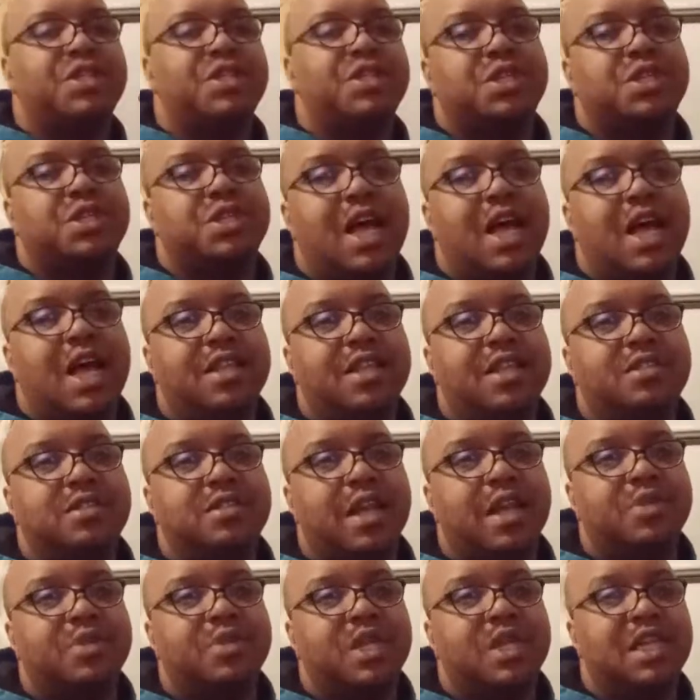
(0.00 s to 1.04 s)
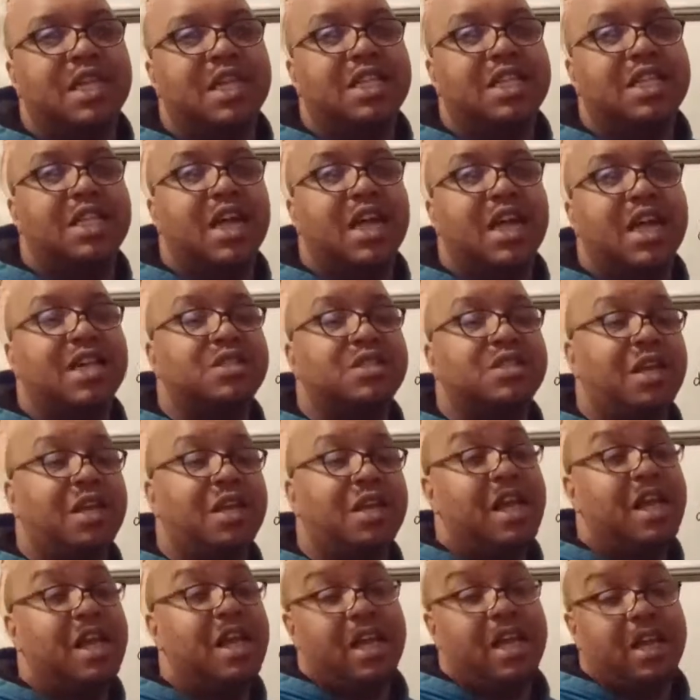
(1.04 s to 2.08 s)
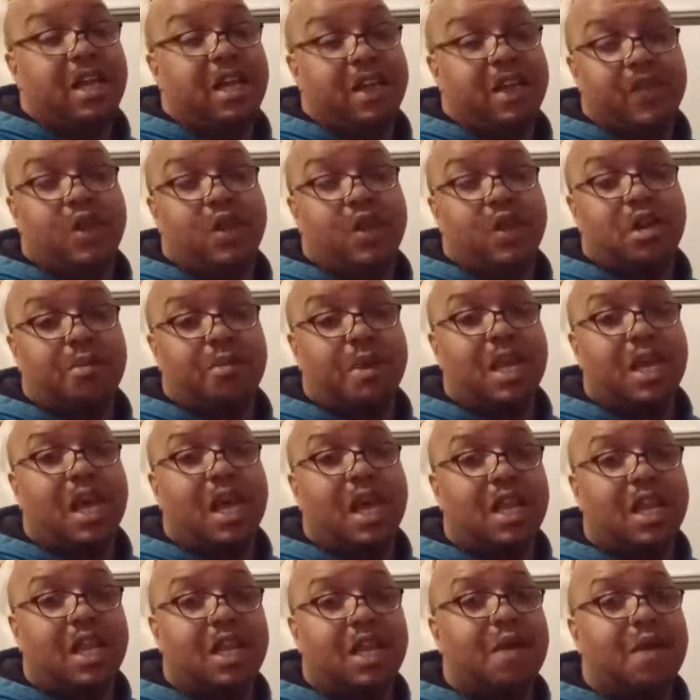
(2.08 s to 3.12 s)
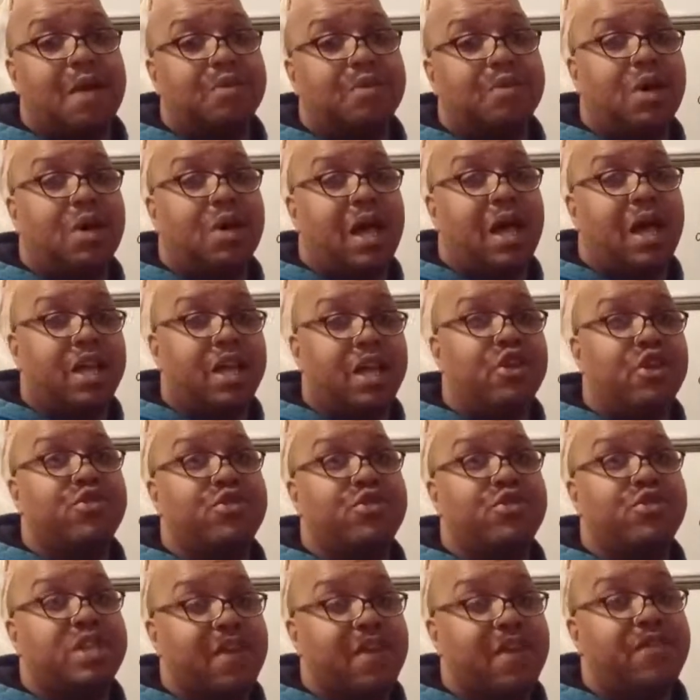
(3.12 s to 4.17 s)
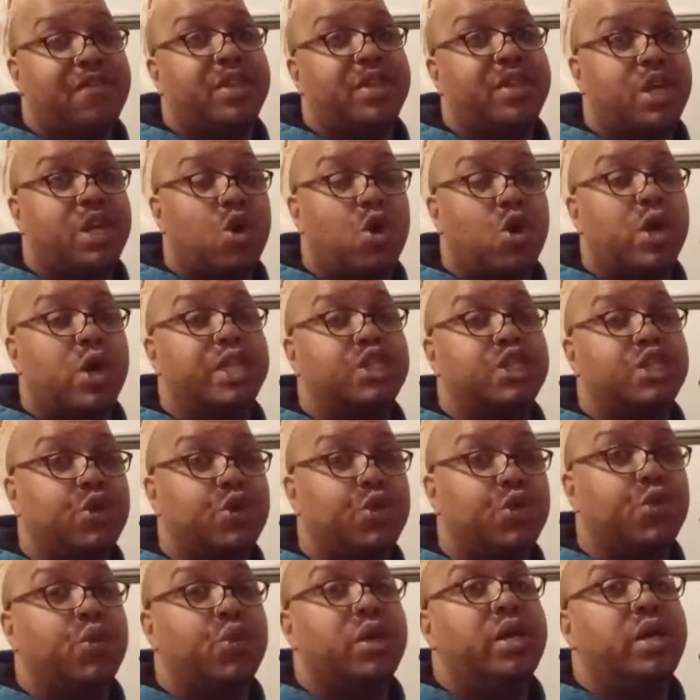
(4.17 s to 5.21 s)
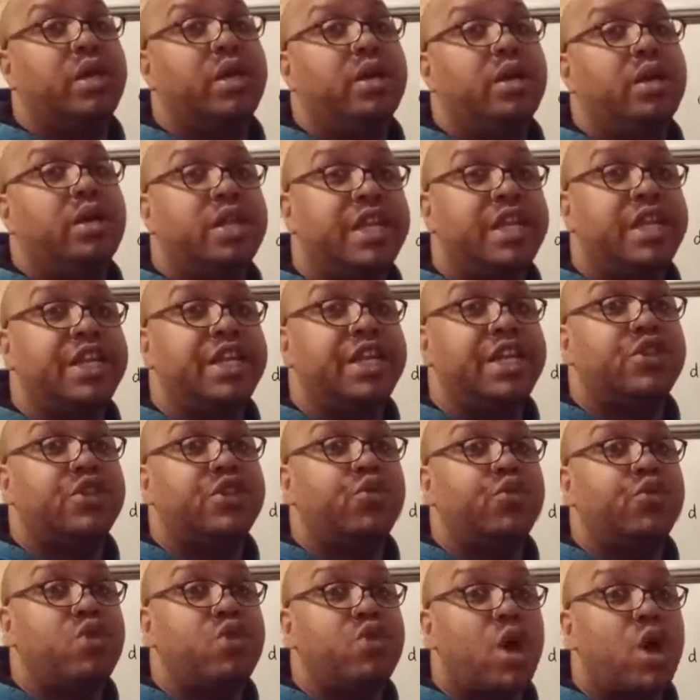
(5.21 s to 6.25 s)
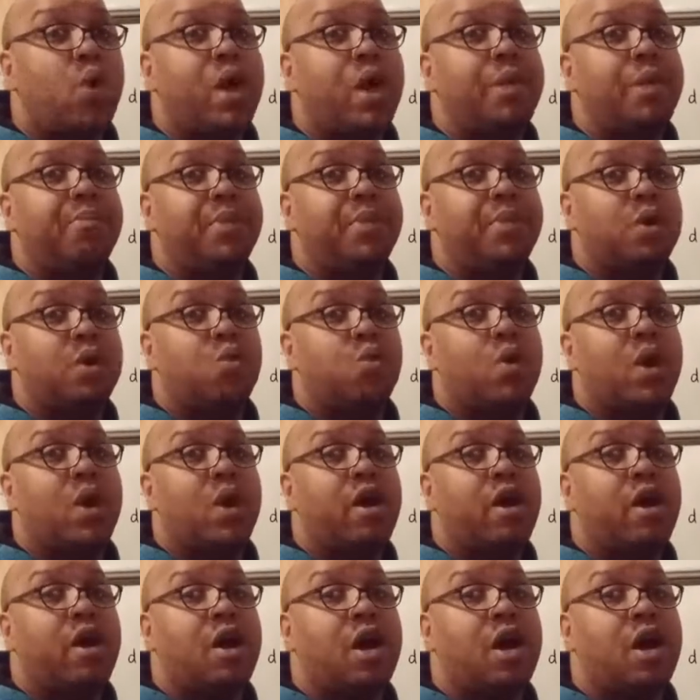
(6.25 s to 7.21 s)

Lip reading: concepts in the test. And if you're going to be a helicopter pilot, you're definitely going to need to know and be aware of.